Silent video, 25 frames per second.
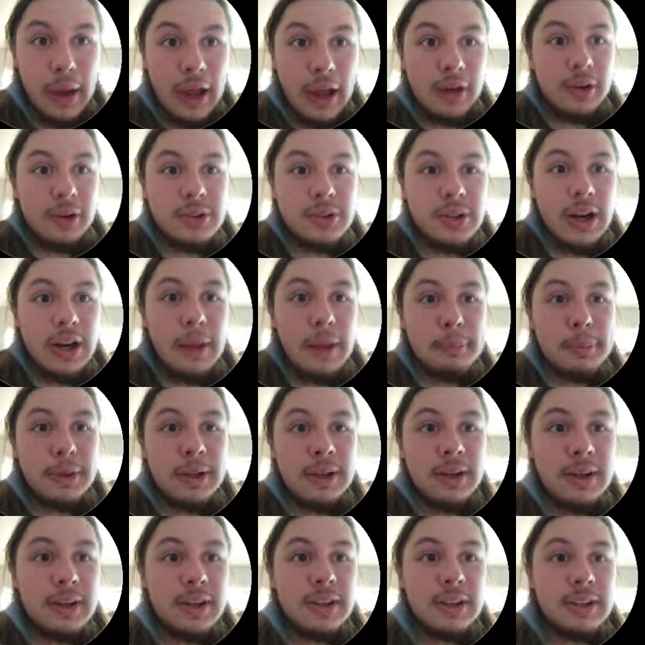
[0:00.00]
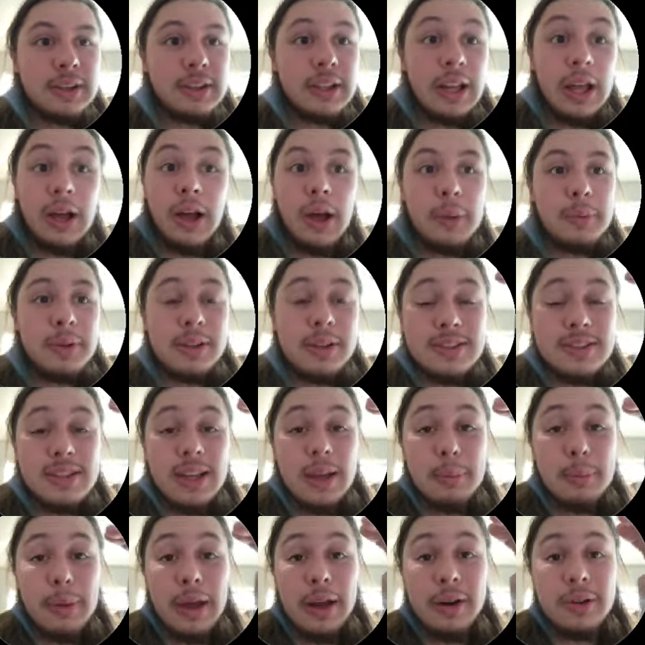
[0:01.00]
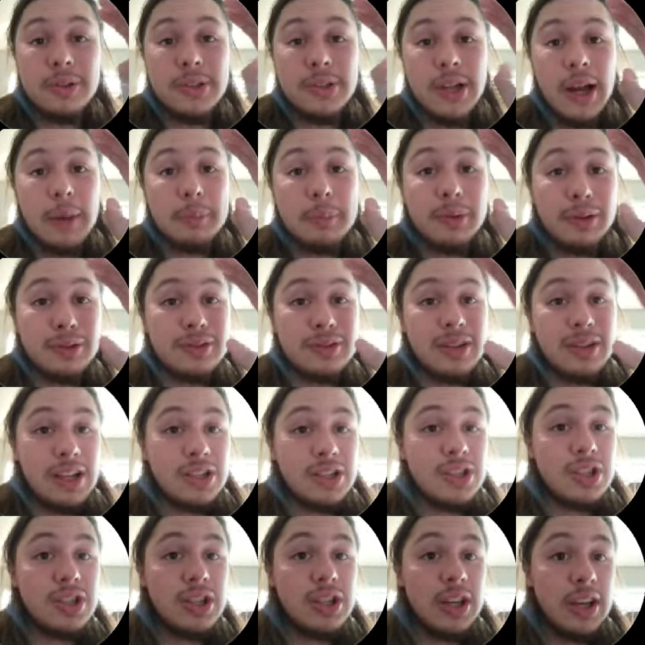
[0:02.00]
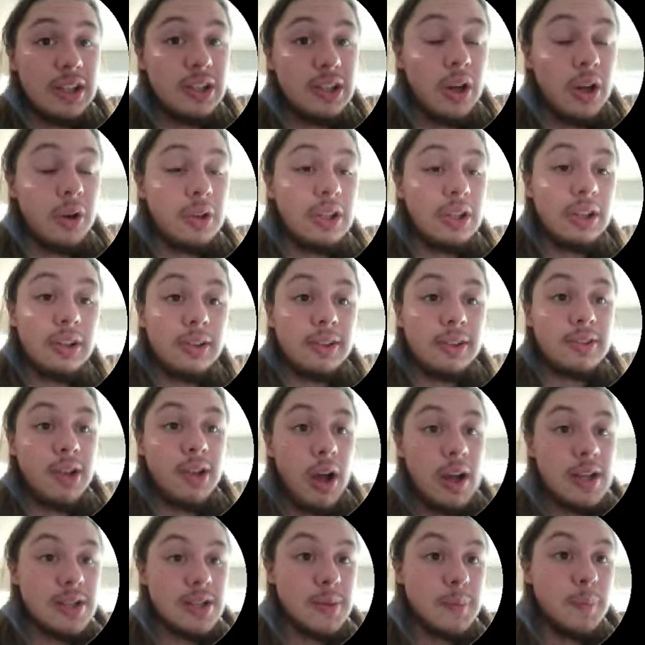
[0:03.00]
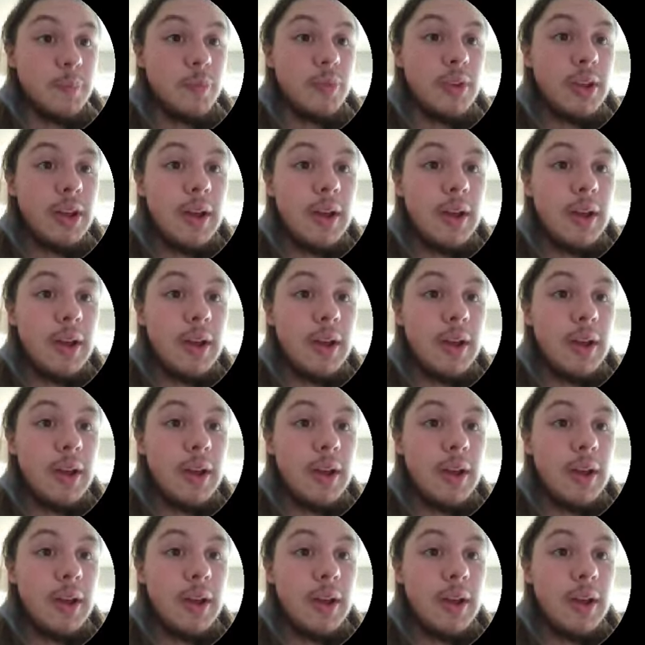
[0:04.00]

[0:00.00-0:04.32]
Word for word: Battle Trap here. Now I'm not saying Battle Trap looks like shit. No, he looks awesome.